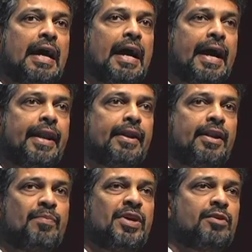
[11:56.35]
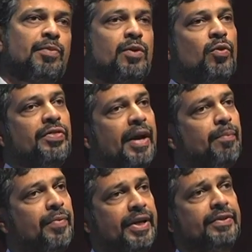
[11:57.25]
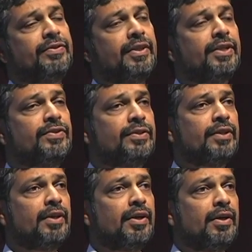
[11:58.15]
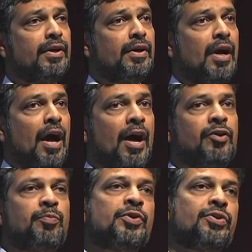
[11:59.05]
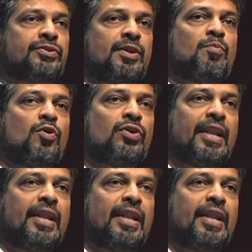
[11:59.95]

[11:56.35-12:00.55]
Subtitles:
And let me explain what that means. Entrepreneurs are more